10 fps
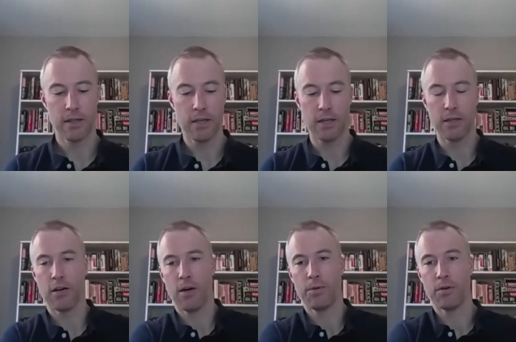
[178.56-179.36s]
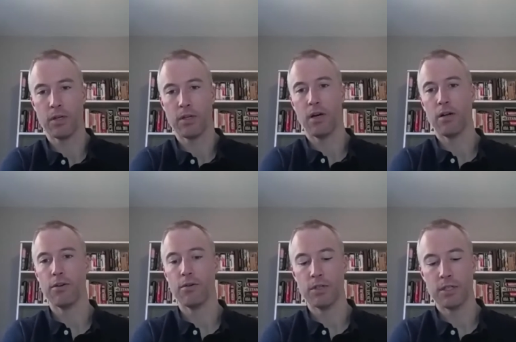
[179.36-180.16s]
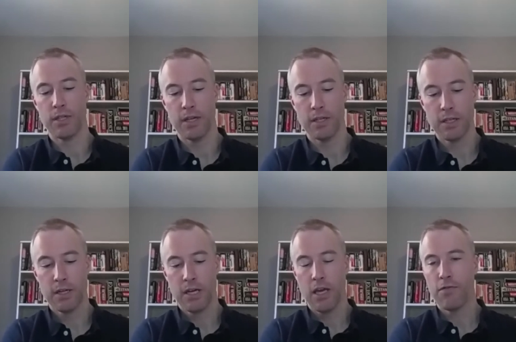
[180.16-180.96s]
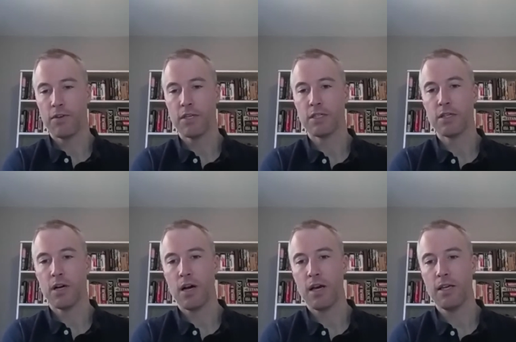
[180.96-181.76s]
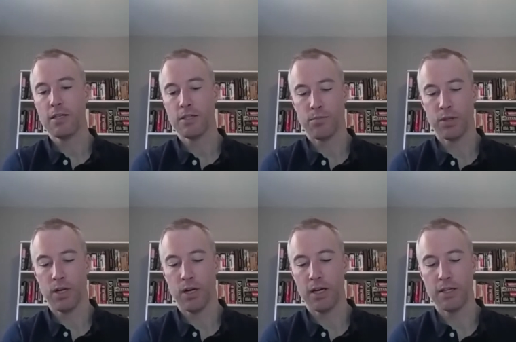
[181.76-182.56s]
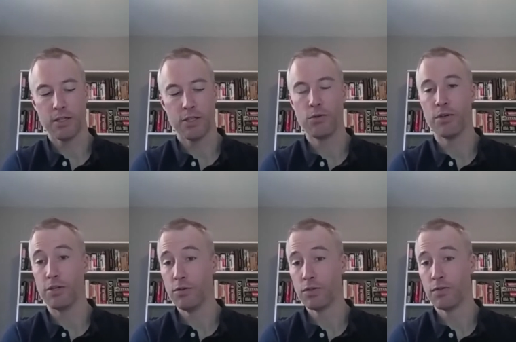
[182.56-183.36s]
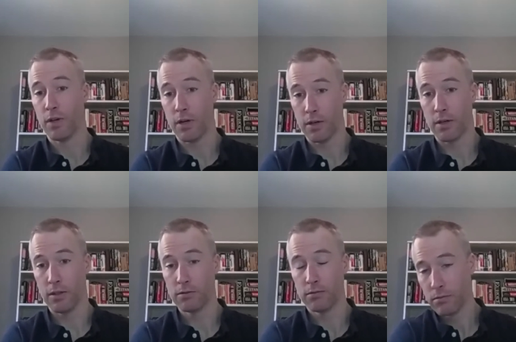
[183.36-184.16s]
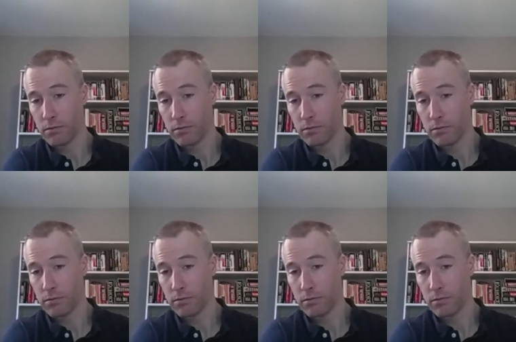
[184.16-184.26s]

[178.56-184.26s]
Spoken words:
Canadian copyright law, though, is that if a design is applied to a useful article,